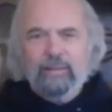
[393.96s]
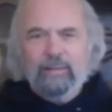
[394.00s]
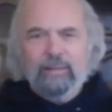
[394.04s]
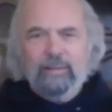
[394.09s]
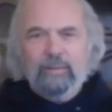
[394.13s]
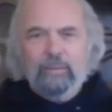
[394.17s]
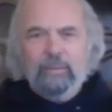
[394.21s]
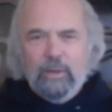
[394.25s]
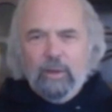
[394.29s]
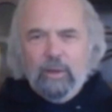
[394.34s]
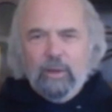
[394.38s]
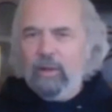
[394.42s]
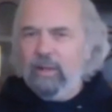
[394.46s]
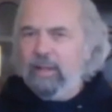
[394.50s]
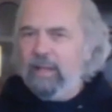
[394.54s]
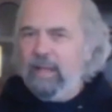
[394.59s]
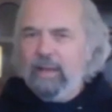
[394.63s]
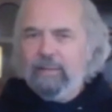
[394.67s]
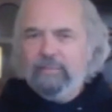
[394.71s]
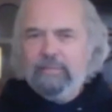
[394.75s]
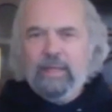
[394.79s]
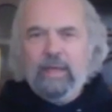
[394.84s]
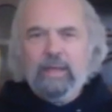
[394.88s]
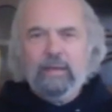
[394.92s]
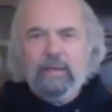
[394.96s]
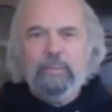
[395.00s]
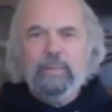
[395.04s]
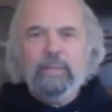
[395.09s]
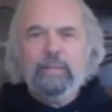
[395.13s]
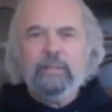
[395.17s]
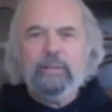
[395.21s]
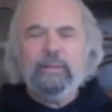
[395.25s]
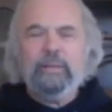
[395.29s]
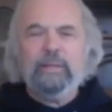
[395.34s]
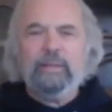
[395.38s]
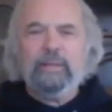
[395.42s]
We all have that
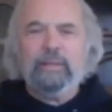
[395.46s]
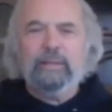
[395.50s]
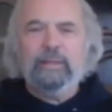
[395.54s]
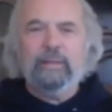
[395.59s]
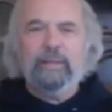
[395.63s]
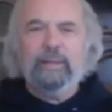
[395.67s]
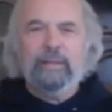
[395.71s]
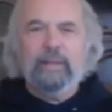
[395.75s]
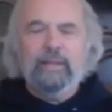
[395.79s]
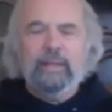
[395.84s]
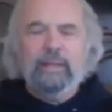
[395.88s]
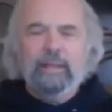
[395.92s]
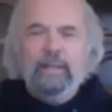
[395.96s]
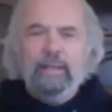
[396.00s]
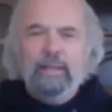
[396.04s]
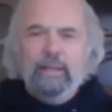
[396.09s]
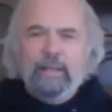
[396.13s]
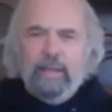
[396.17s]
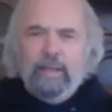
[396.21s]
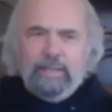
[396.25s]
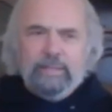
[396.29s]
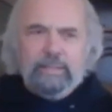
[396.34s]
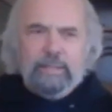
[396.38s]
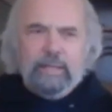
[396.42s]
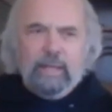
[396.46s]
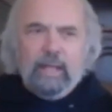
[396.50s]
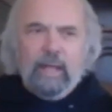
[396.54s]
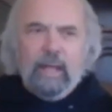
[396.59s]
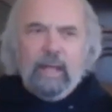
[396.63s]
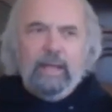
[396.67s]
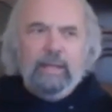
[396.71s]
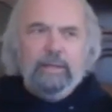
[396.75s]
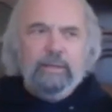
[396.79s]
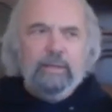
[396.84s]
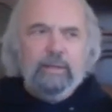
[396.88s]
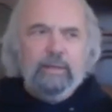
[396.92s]
ability. It's a
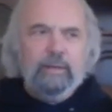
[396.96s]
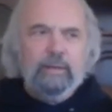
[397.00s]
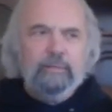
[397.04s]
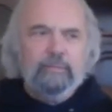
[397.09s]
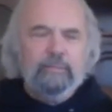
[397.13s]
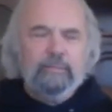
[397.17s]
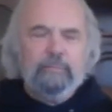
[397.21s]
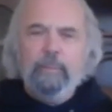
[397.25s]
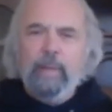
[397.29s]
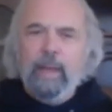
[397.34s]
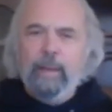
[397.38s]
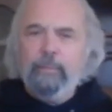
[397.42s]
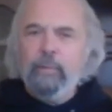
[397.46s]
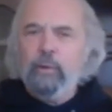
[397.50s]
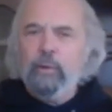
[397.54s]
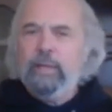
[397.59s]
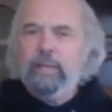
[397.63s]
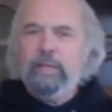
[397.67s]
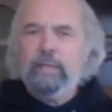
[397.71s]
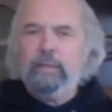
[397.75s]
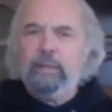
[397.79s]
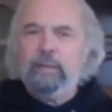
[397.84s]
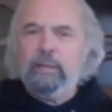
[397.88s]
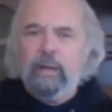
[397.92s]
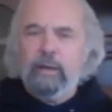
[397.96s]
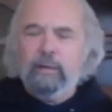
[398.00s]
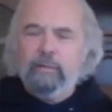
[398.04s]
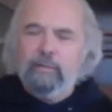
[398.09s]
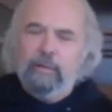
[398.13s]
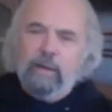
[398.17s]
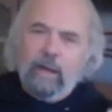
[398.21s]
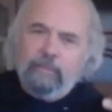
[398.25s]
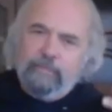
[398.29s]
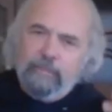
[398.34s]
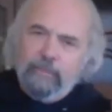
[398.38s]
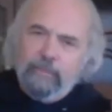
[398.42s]
kind of memory,
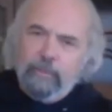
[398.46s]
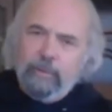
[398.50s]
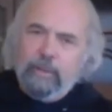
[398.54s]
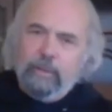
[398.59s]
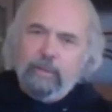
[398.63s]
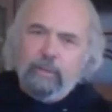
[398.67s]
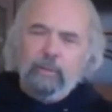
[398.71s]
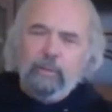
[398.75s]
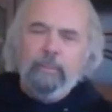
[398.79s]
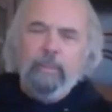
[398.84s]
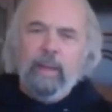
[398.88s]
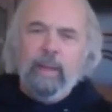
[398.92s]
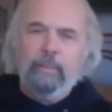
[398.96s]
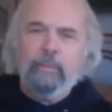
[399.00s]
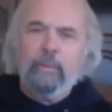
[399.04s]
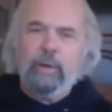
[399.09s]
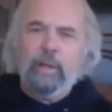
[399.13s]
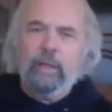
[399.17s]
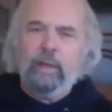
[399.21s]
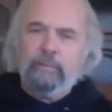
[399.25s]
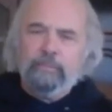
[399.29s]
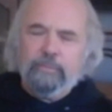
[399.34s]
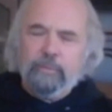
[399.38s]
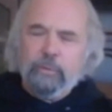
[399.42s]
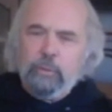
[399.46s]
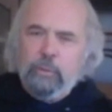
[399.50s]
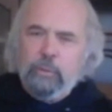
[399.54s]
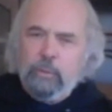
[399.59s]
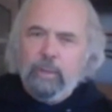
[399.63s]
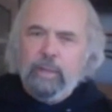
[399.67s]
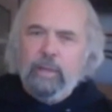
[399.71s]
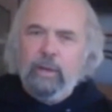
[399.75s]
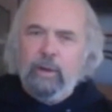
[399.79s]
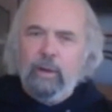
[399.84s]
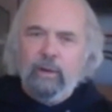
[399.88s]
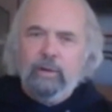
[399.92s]
a vertical memory of who
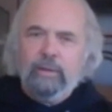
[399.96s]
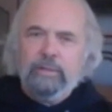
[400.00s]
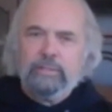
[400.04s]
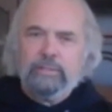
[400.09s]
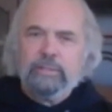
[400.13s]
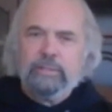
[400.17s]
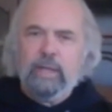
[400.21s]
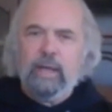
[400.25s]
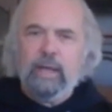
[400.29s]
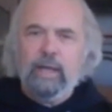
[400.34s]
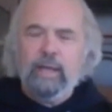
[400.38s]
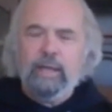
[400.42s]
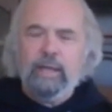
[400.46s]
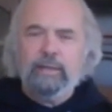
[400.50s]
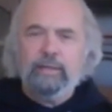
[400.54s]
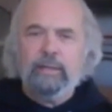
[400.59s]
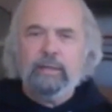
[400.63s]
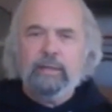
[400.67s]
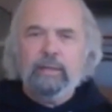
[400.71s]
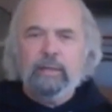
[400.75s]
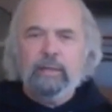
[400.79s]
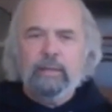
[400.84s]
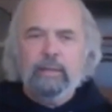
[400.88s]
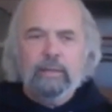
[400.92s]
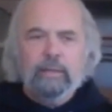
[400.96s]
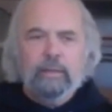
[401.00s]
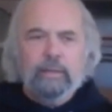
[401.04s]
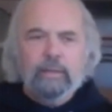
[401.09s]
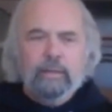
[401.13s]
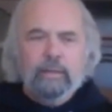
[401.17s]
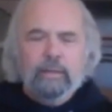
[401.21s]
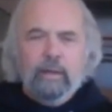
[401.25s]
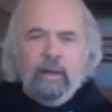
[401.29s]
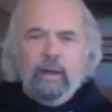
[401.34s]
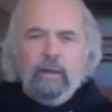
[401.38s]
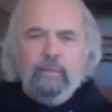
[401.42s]
we are inside,
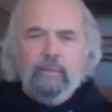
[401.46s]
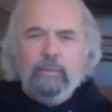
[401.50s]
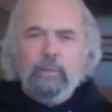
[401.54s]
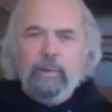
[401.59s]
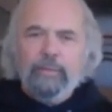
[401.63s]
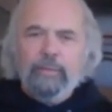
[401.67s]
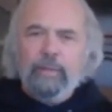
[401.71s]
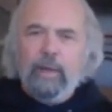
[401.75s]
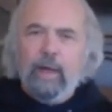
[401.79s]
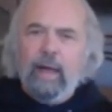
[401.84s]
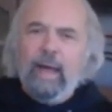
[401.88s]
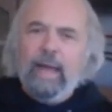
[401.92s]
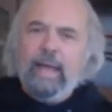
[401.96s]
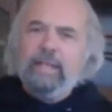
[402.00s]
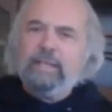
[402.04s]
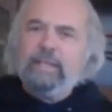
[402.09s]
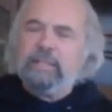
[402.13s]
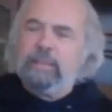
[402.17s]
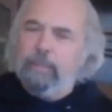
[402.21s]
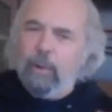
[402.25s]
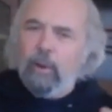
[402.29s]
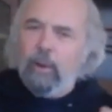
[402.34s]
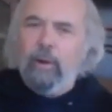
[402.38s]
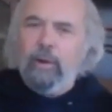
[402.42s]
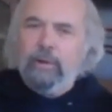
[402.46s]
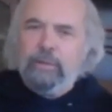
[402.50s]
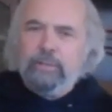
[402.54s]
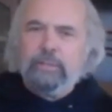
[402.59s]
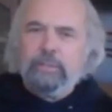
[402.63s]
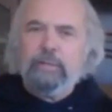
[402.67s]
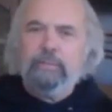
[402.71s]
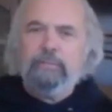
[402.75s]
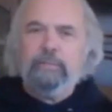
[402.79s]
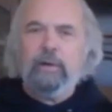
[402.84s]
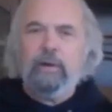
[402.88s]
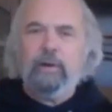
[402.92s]
of what the highest
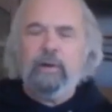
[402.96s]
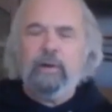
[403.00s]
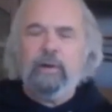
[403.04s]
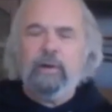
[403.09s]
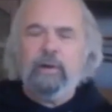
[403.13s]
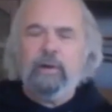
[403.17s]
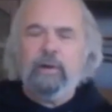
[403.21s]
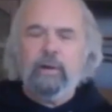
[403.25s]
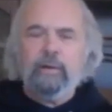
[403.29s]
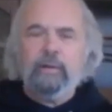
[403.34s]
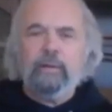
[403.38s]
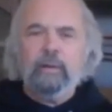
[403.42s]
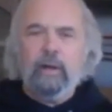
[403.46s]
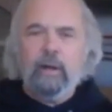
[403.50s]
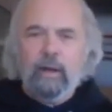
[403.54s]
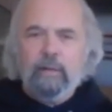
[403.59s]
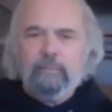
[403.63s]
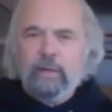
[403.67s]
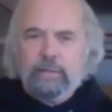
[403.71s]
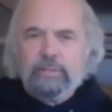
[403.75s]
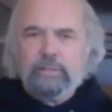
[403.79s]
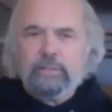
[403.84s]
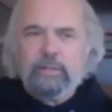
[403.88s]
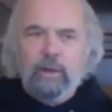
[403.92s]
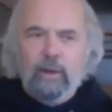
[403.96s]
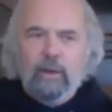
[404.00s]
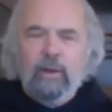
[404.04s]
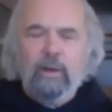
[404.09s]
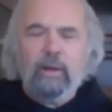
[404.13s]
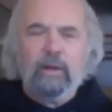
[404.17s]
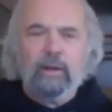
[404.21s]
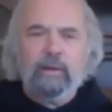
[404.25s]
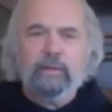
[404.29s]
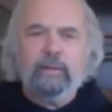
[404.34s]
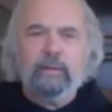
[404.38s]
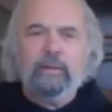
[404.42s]
parts of us
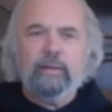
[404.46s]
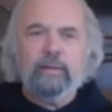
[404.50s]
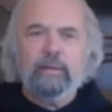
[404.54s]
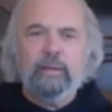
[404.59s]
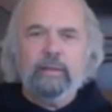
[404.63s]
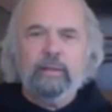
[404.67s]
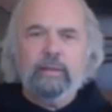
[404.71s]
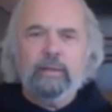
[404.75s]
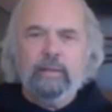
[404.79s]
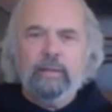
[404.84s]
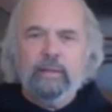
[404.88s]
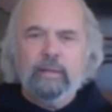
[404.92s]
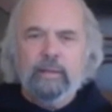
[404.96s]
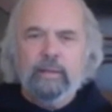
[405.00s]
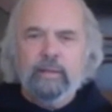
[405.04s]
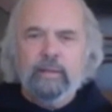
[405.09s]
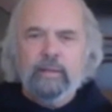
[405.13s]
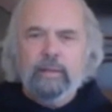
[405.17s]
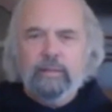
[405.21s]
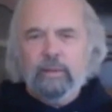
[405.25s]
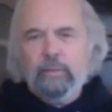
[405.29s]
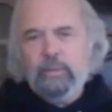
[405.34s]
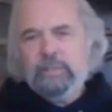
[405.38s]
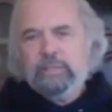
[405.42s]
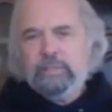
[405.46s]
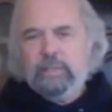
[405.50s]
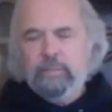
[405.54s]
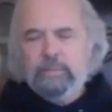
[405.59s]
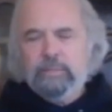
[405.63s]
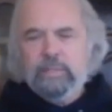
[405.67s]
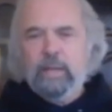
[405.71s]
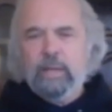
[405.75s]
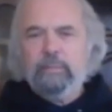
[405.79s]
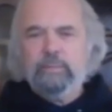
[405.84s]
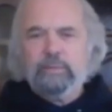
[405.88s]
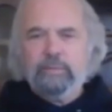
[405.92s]
are, that we
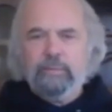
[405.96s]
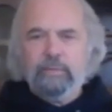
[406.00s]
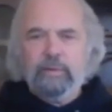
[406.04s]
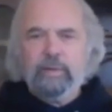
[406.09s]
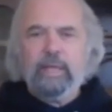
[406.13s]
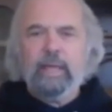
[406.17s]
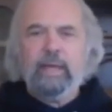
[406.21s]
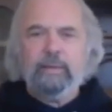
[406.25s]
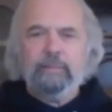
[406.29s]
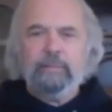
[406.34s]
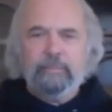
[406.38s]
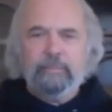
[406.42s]
sometimes forget.